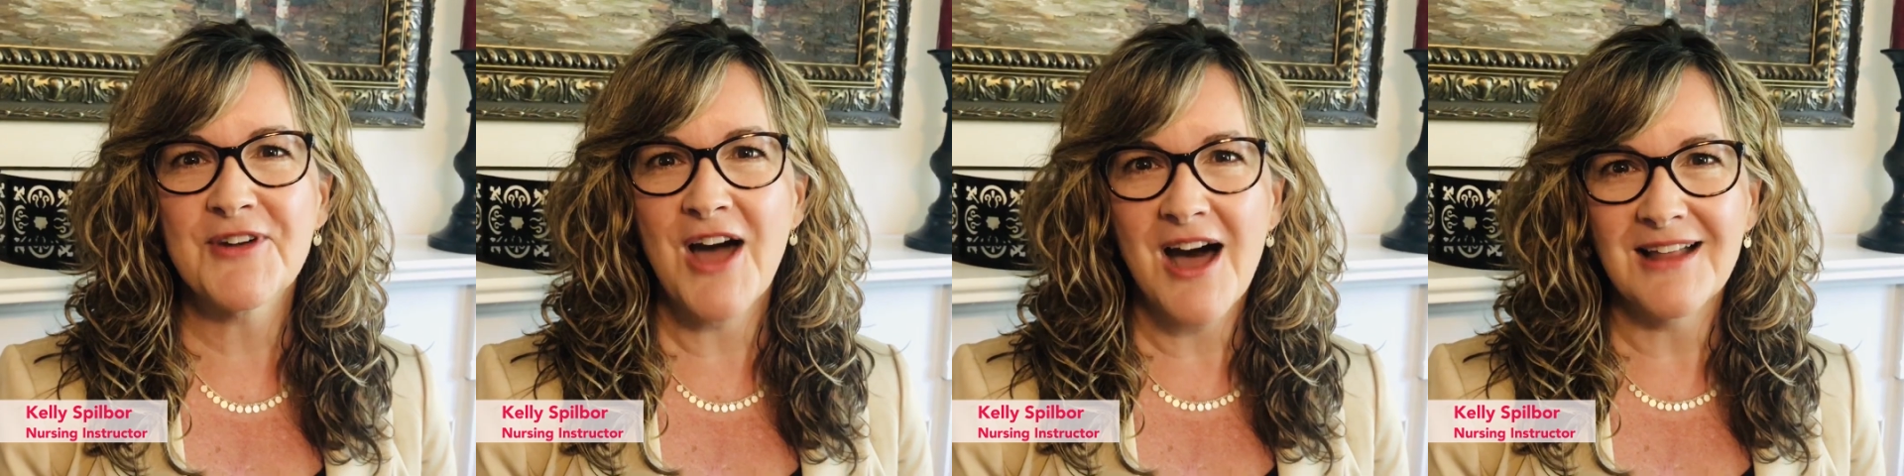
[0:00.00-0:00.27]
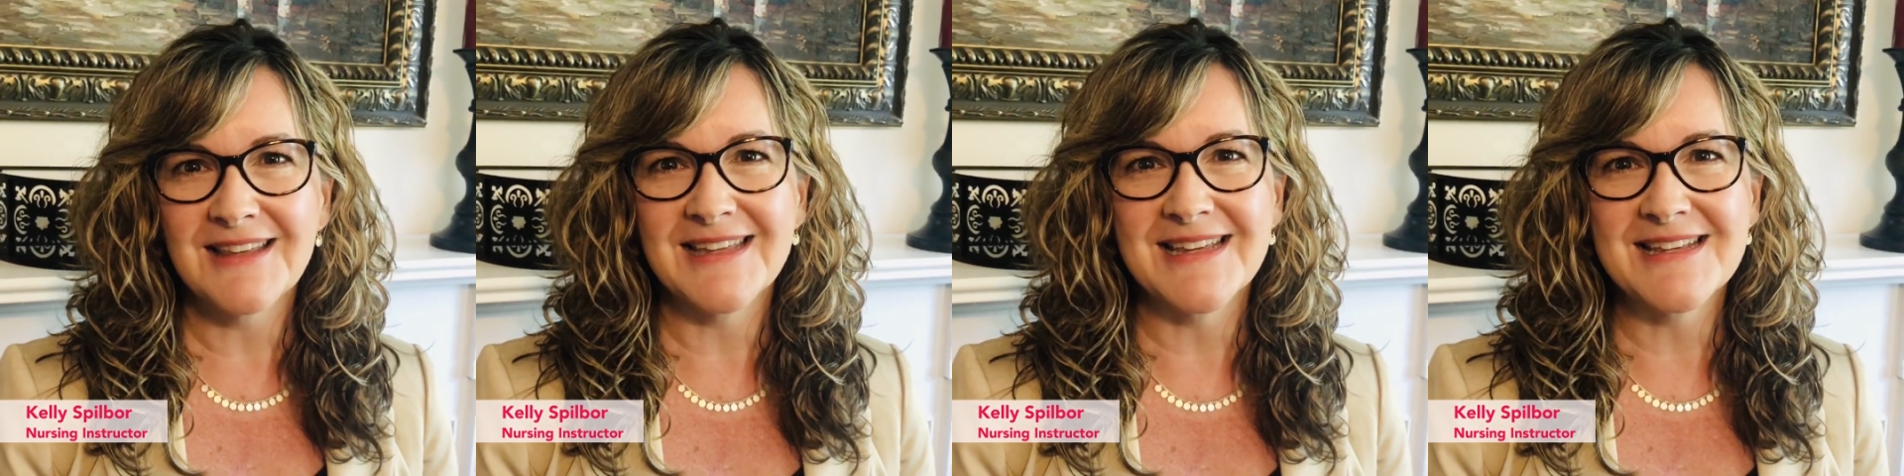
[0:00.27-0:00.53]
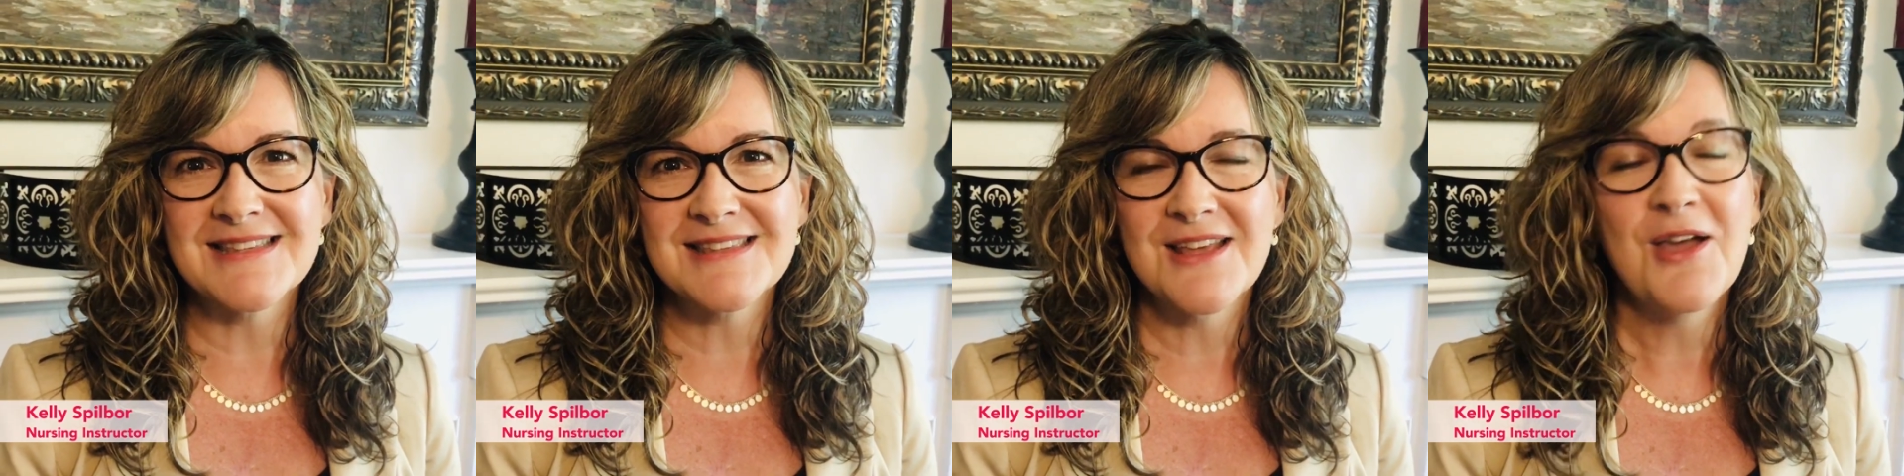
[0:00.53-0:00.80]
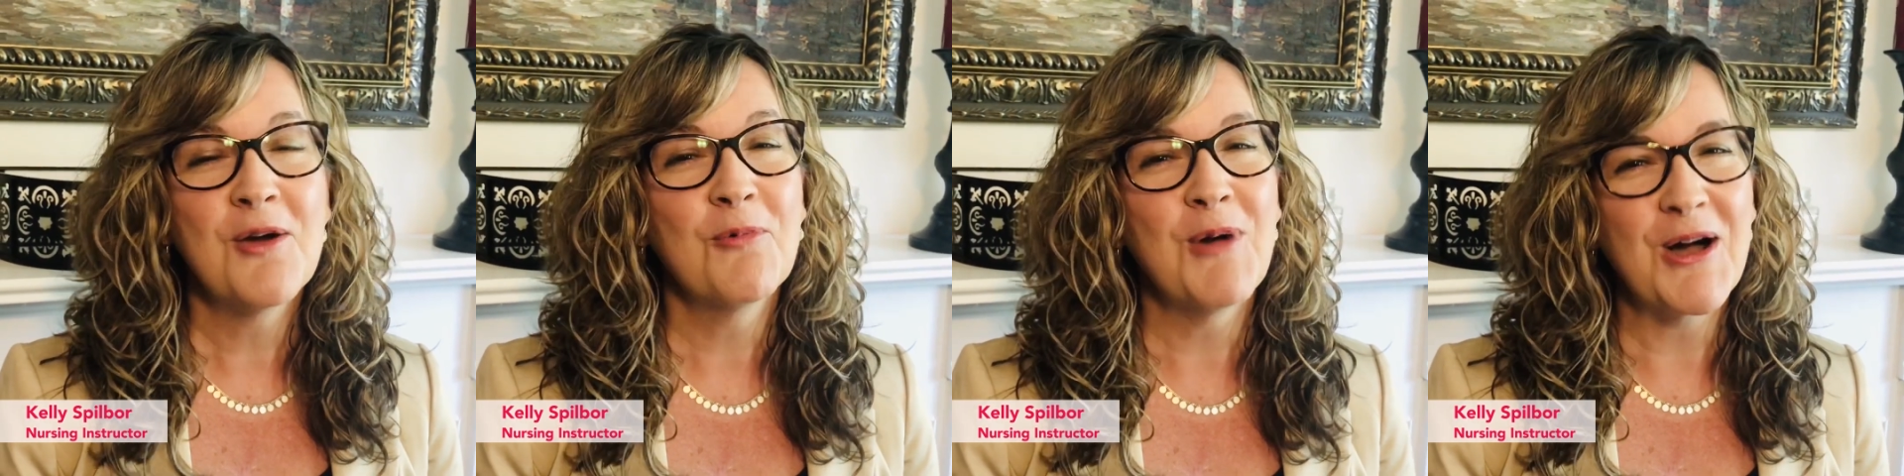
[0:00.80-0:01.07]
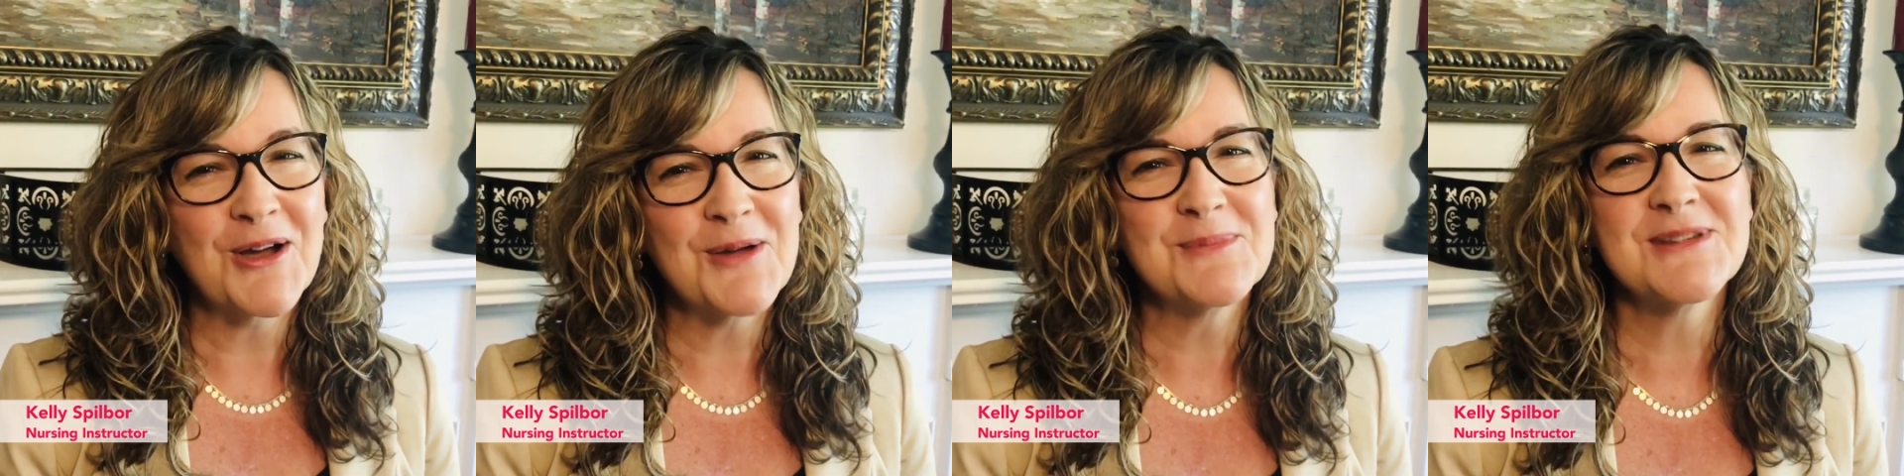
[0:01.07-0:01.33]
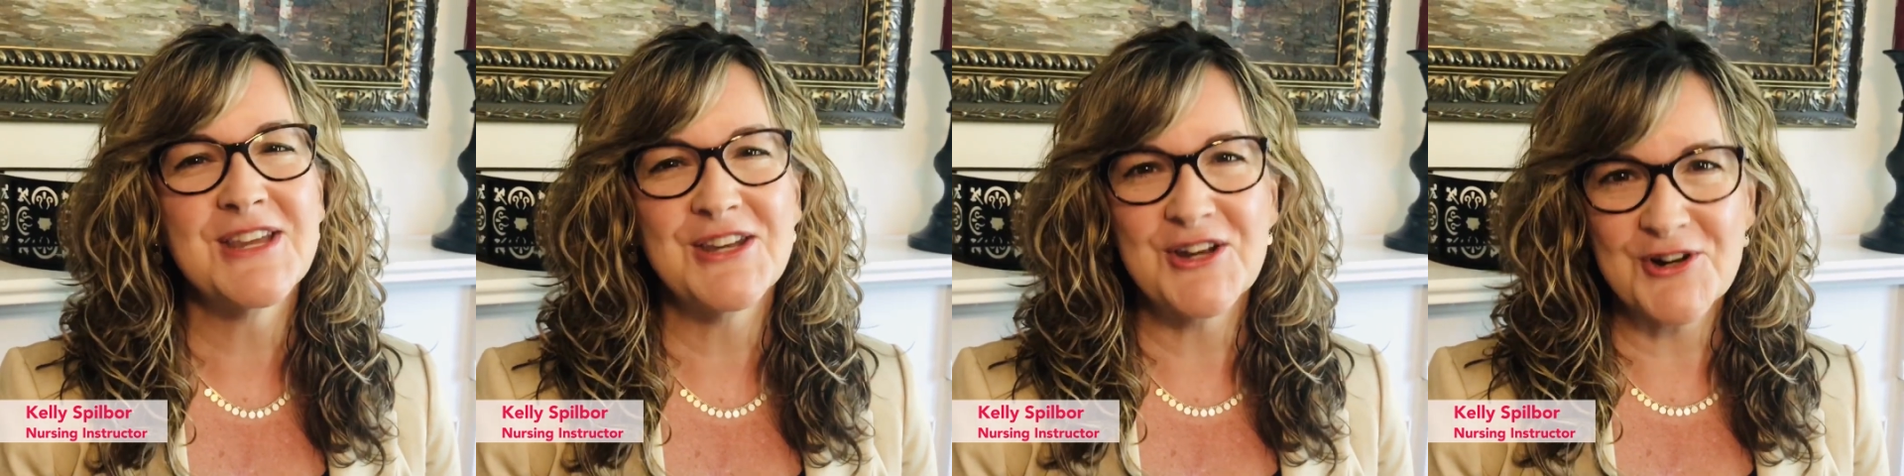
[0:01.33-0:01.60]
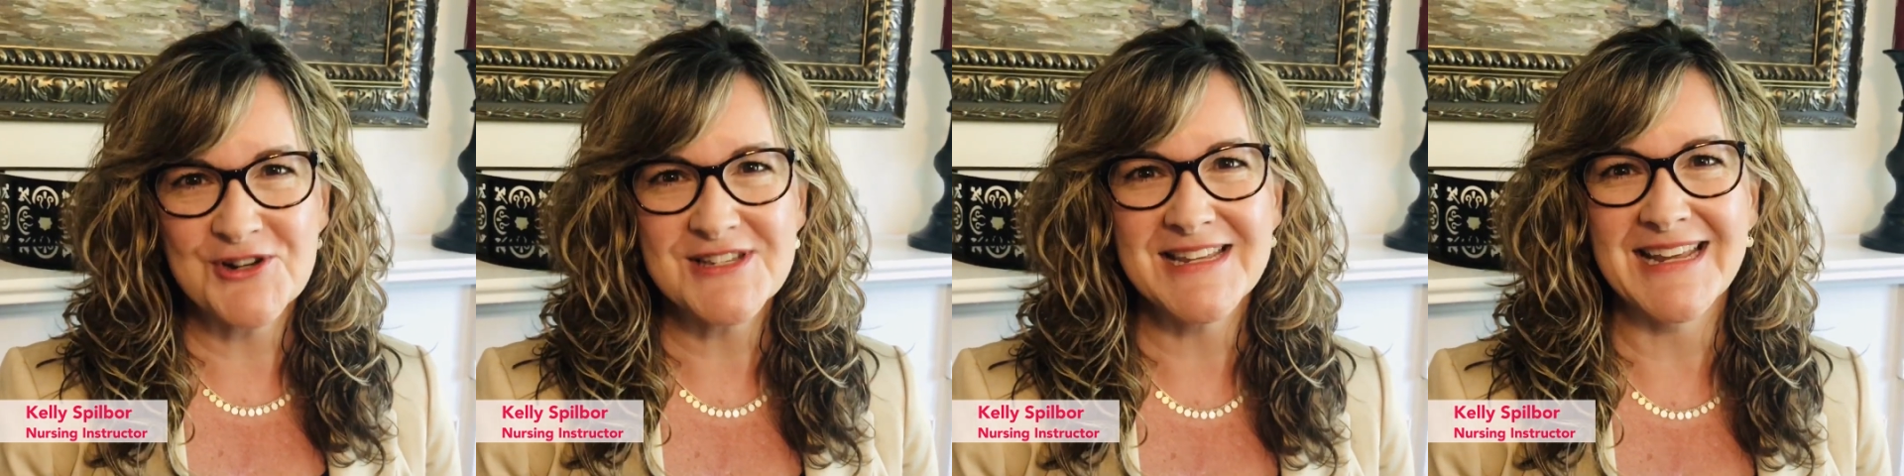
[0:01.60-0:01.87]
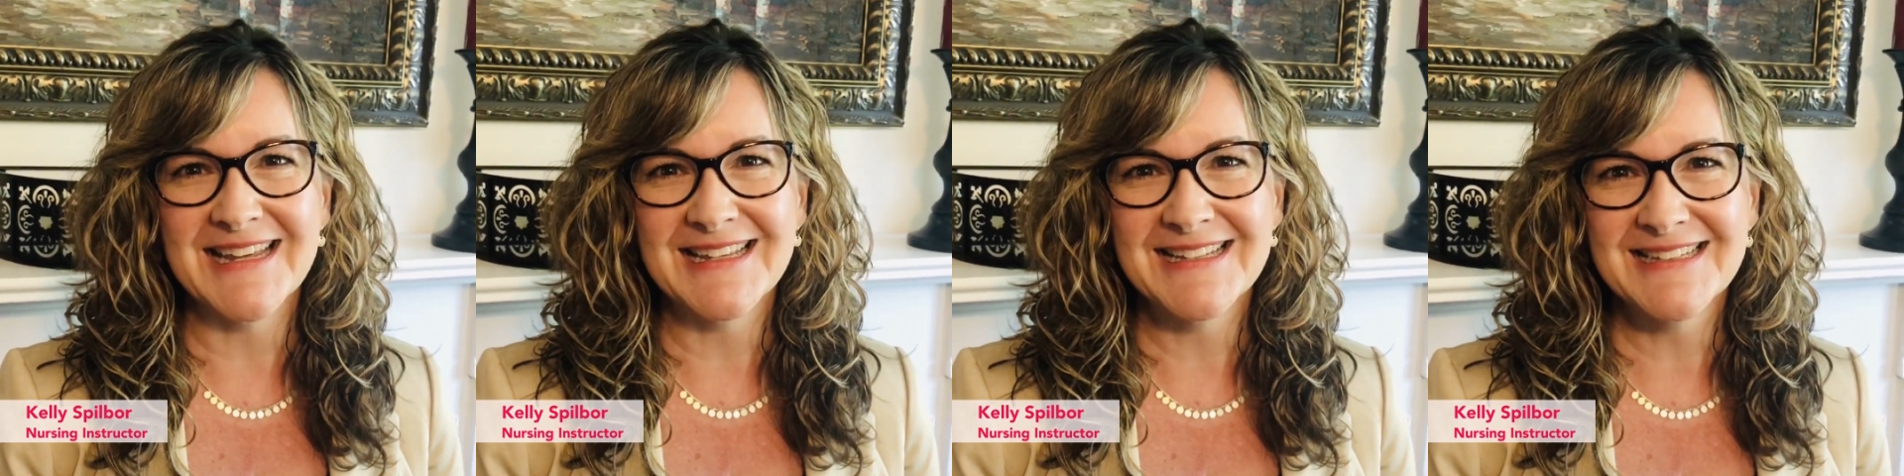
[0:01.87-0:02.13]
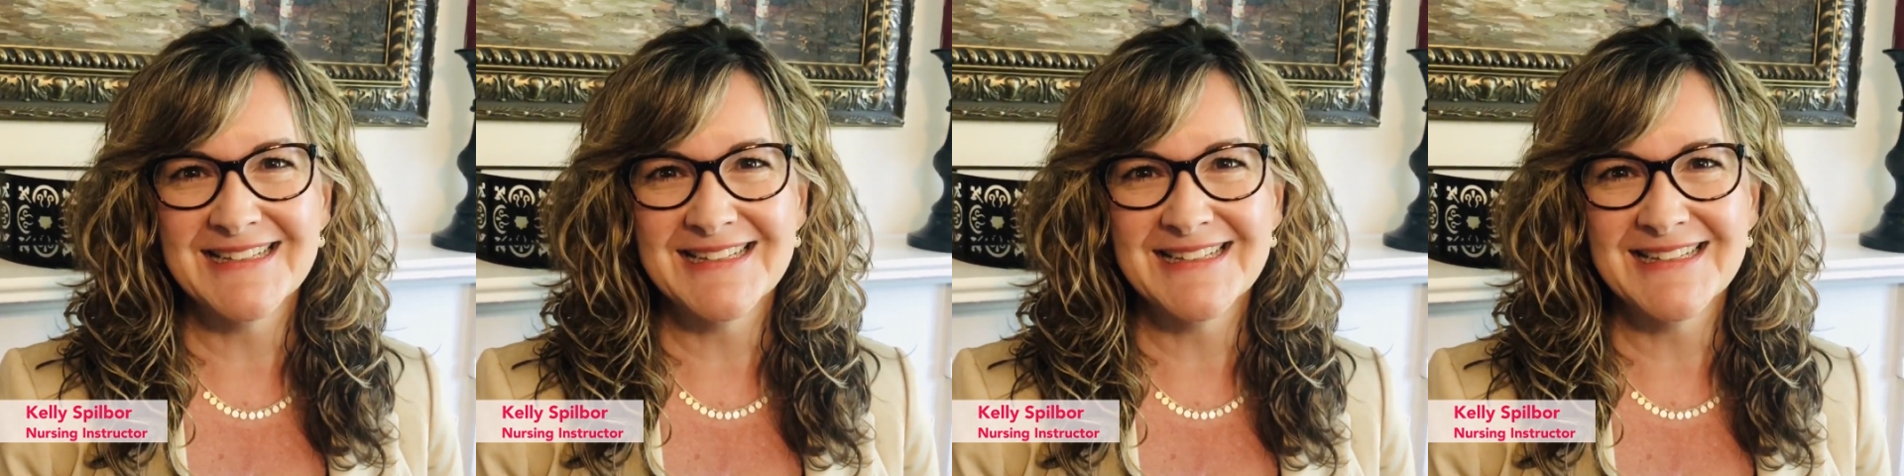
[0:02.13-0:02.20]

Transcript: colleagues. Welcome to nursing.